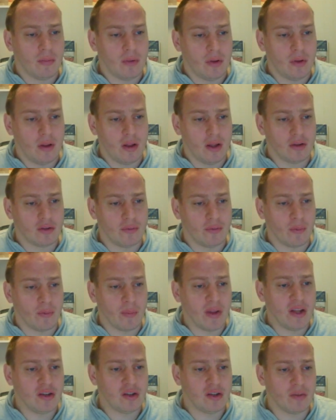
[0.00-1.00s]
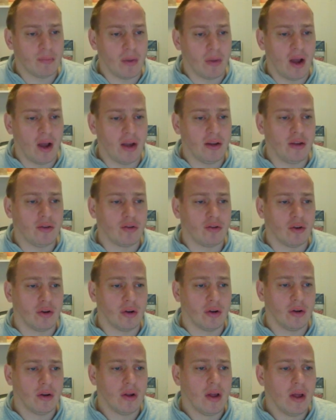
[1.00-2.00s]
as a formation behind each
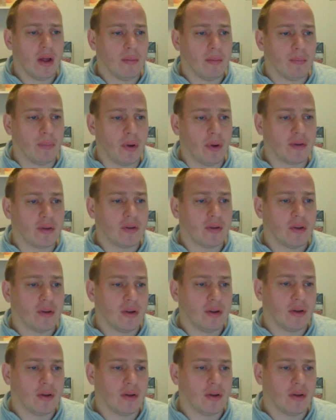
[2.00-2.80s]
other, but